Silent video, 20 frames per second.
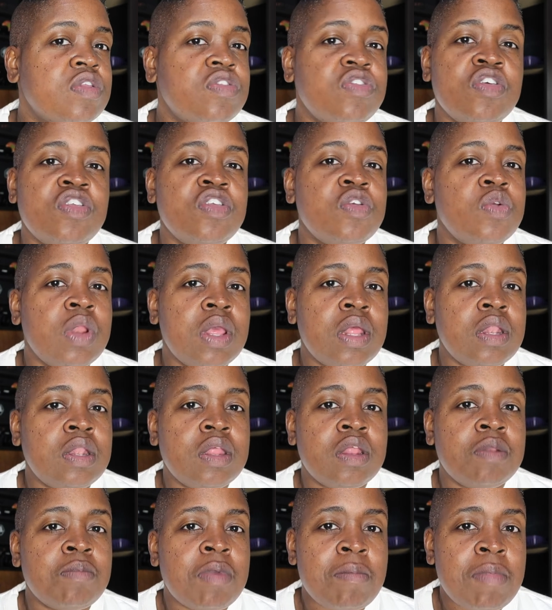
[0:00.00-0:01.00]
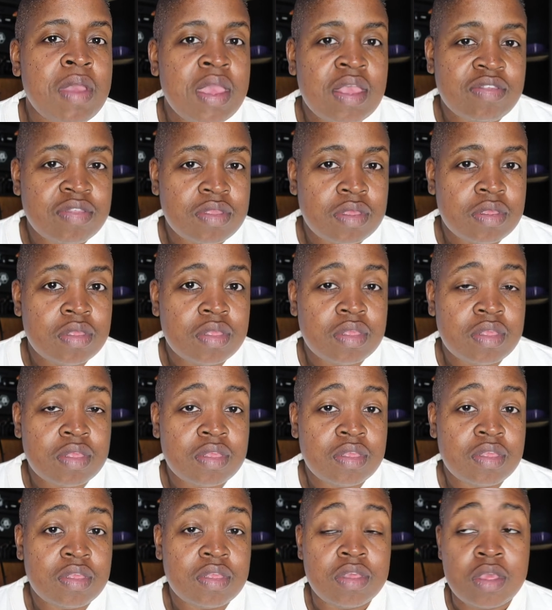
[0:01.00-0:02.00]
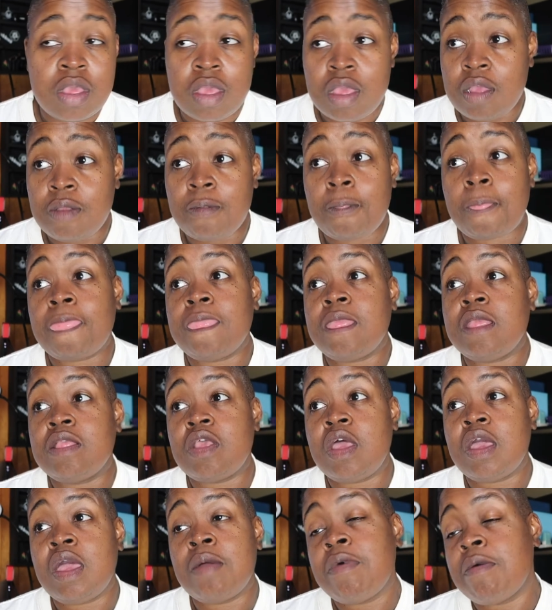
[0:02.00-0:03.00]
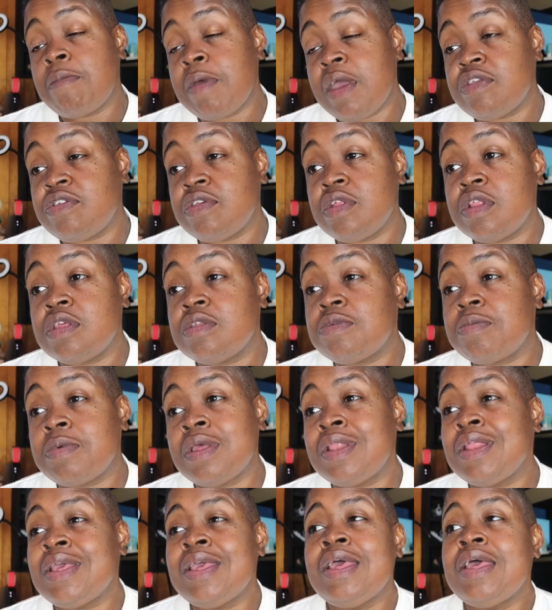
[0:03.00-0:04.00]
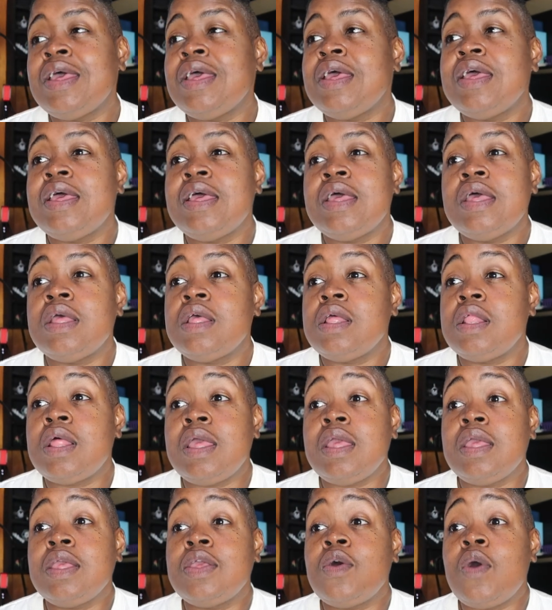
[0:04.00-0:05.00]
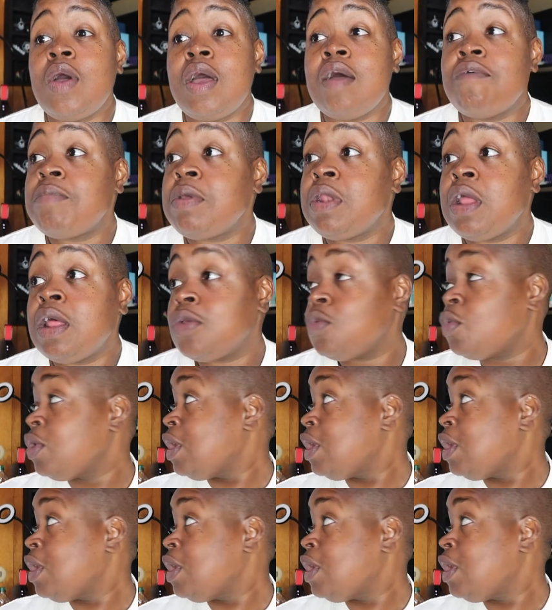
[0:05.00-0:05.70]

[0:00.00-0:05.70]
continued and did my master's. Yeah. So I got my bachelor's, but like, yo, I've been out of,